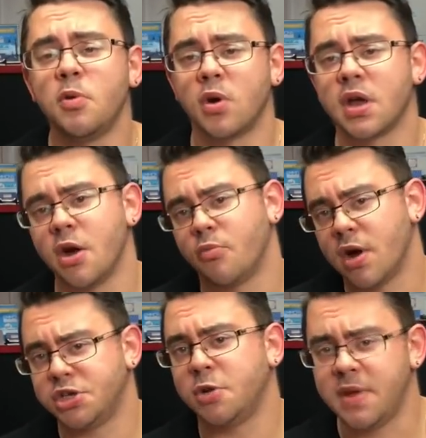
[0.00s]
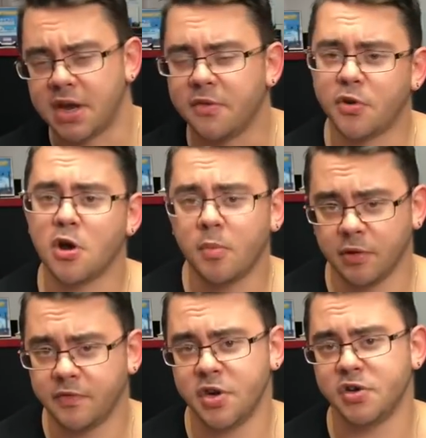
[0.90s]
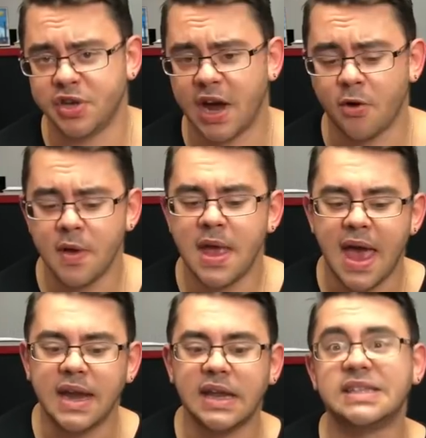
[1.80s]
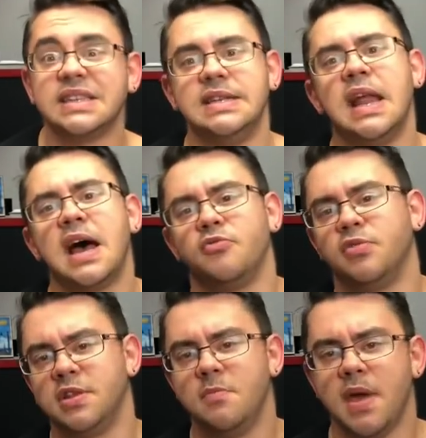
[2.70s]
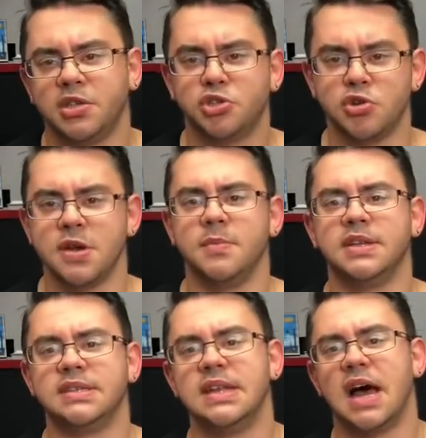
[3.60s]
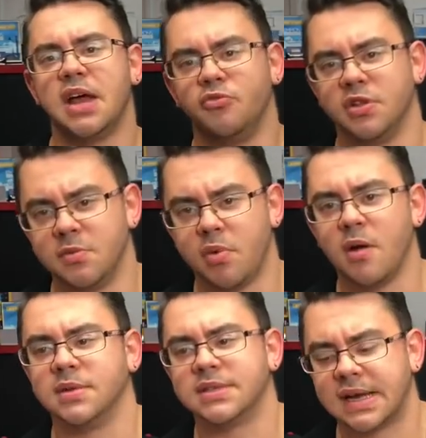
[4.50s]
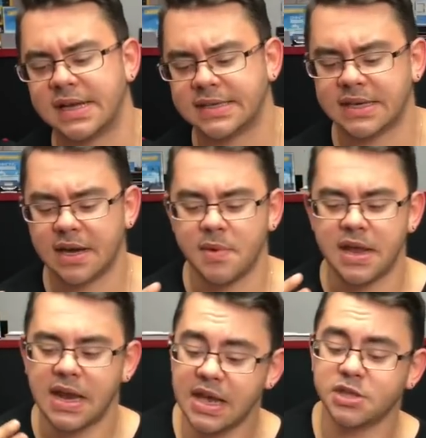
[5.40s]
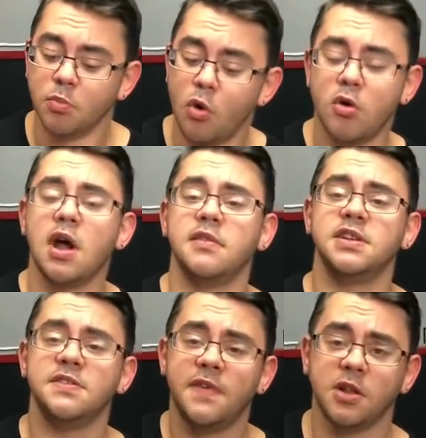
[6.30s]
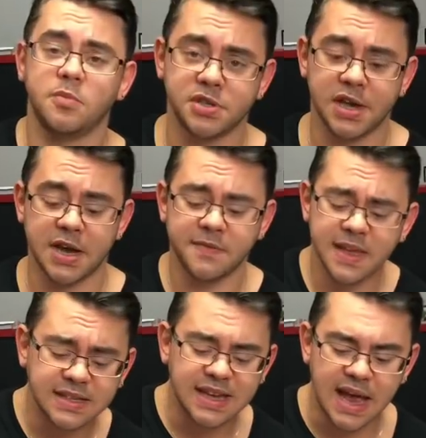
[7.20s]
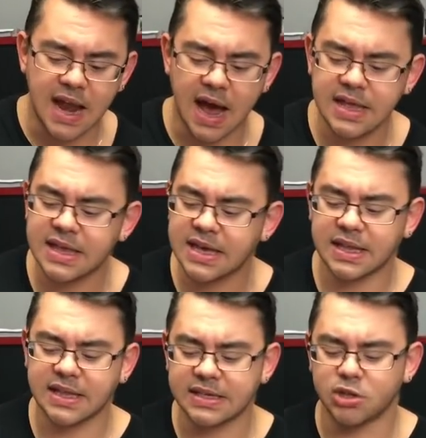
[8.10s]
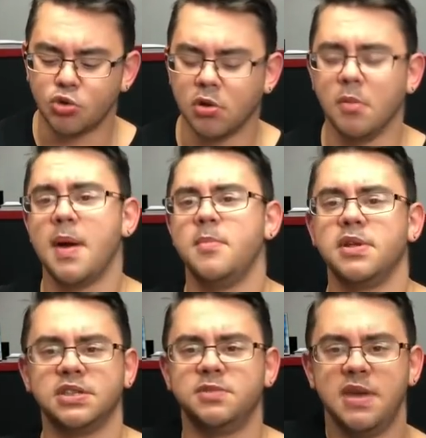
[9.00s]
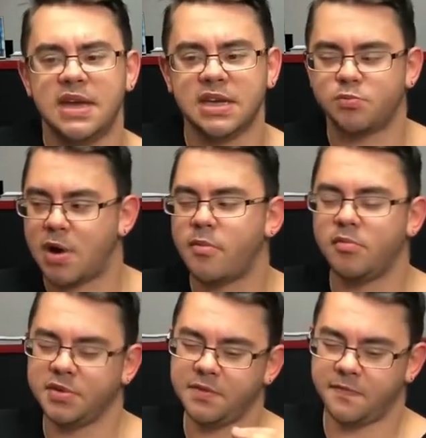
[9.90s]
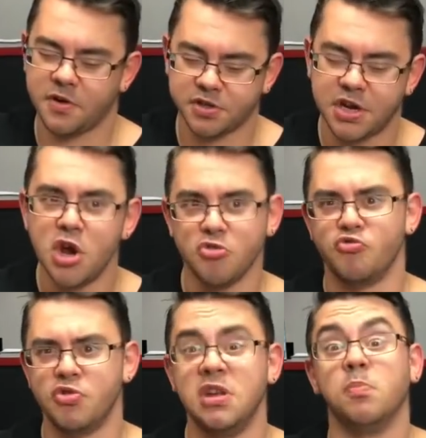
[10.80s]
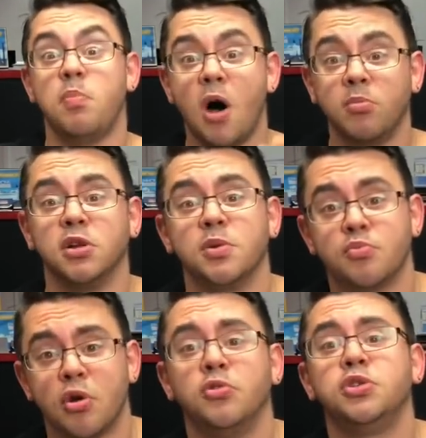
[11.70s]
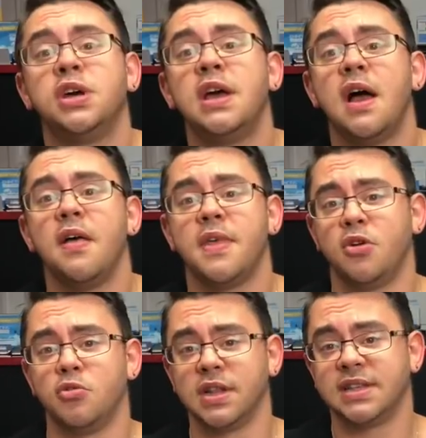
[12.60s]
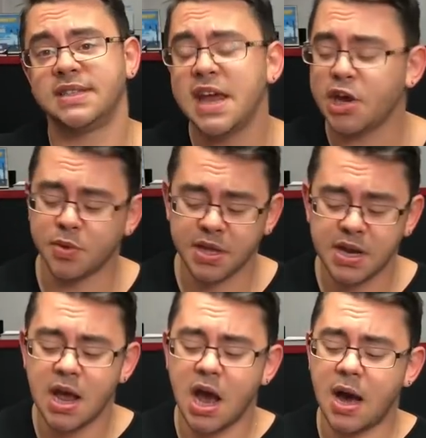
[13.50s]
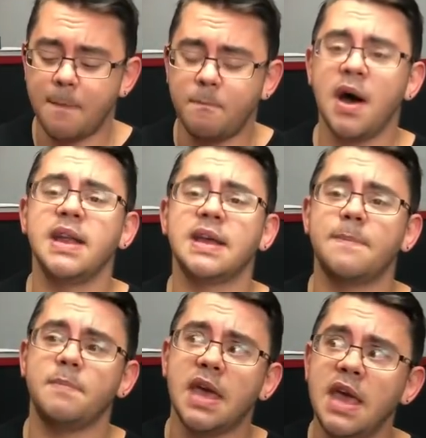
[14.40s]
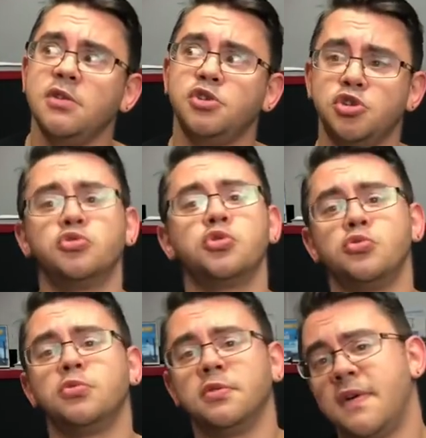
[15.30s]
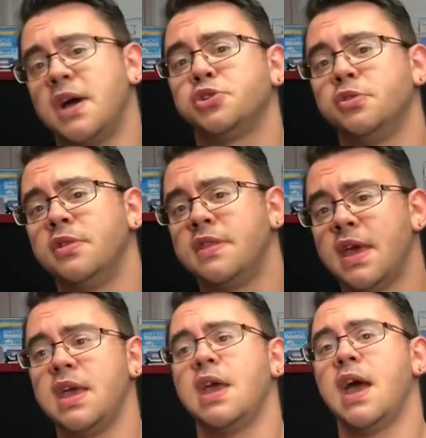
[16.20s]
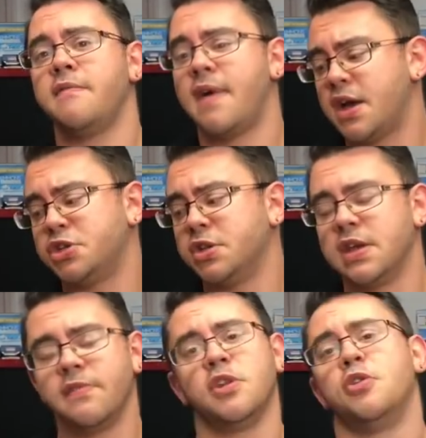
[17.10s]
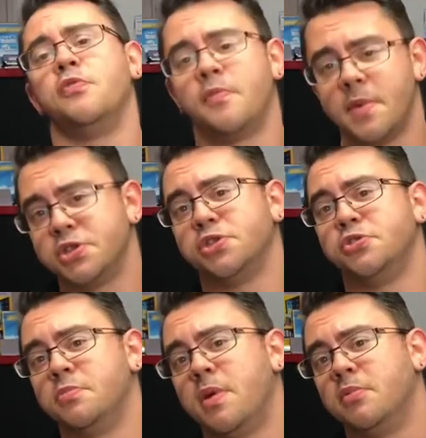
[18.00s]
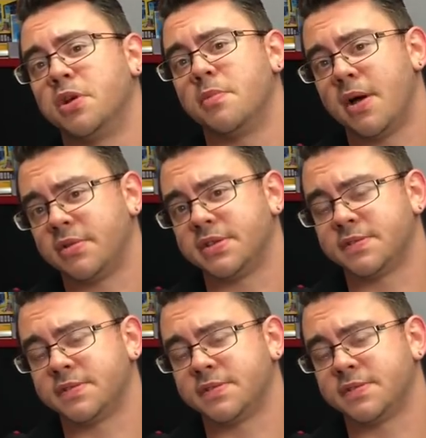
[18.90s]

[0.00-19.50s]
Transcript: been working on Project Beacon for a couple of years now, and it's not really mainstream and it's not really publicized. Um, it is more on the developer side of things, and I think that this Google My Business Beacon is probably the first real public approach that Google has taken with it, uh, but in true Google fashion, they have actually given no information to the public about